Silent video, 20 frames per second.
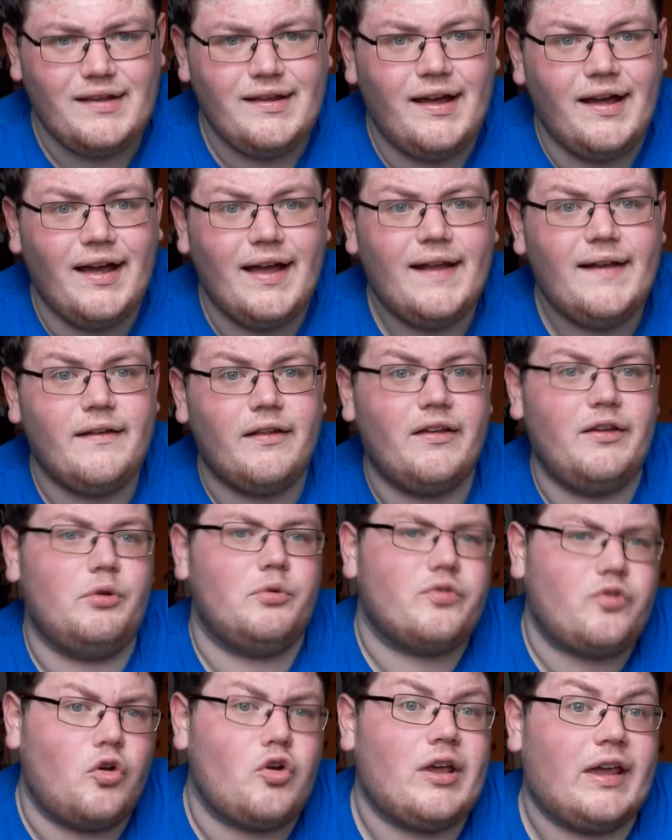And it
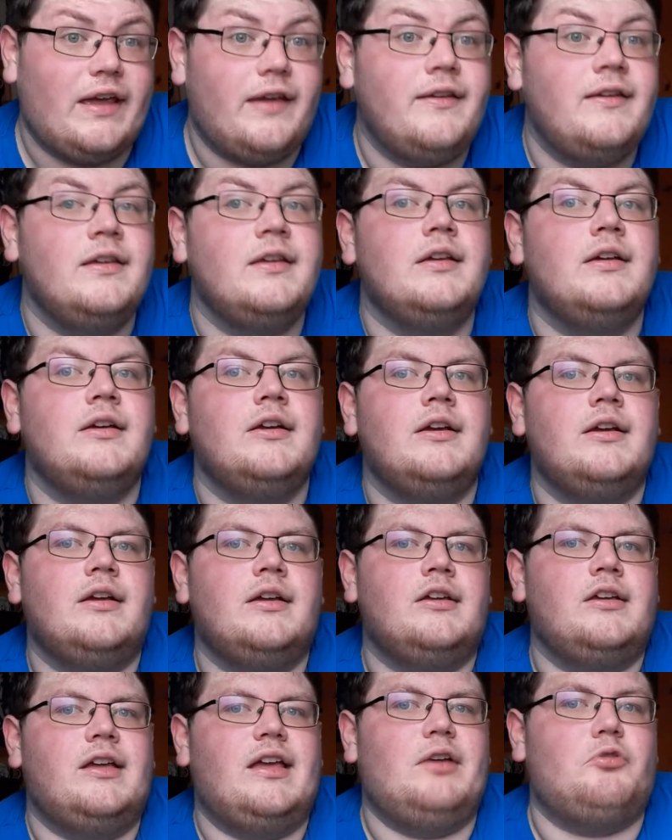was okay.
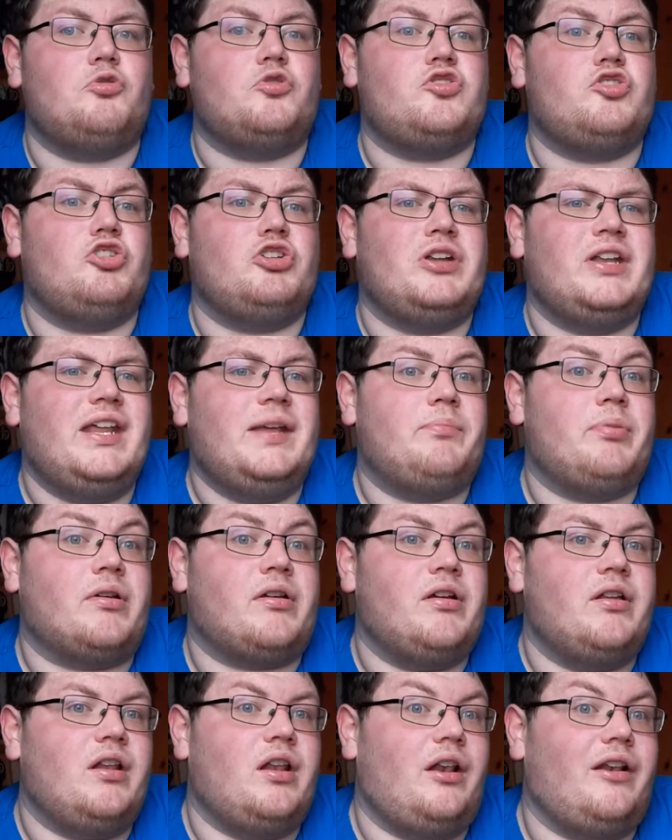It was your
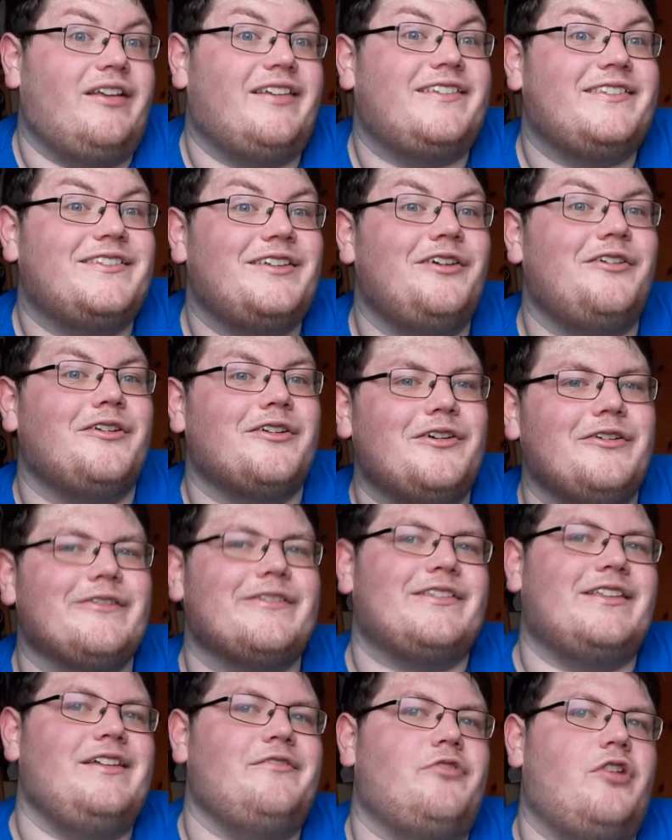typical Stone Cold
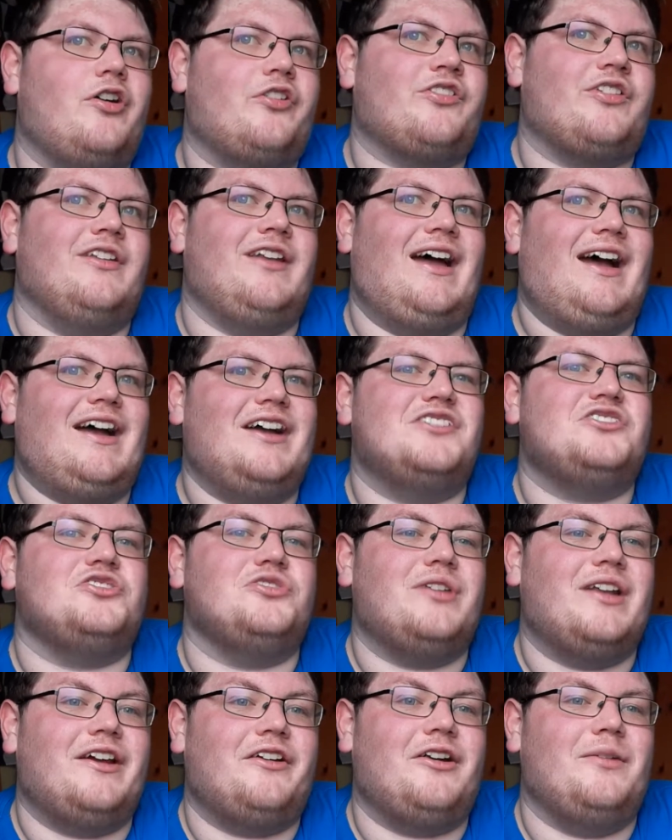Steve Austin
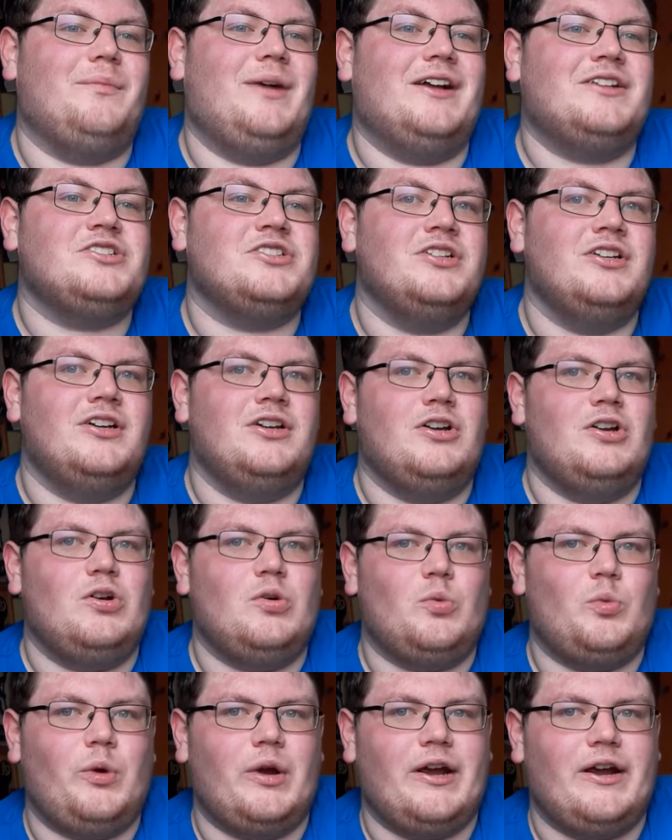Attitude Era match
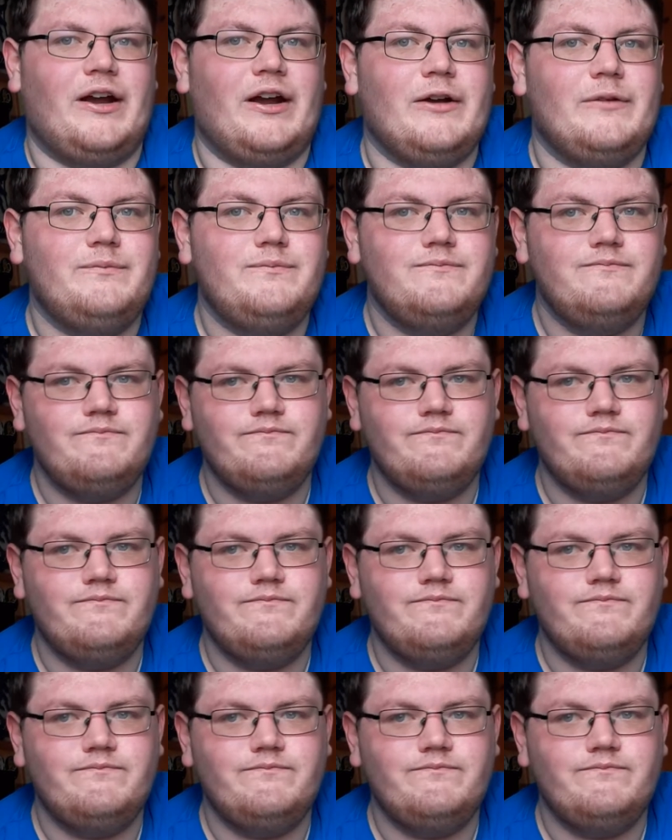where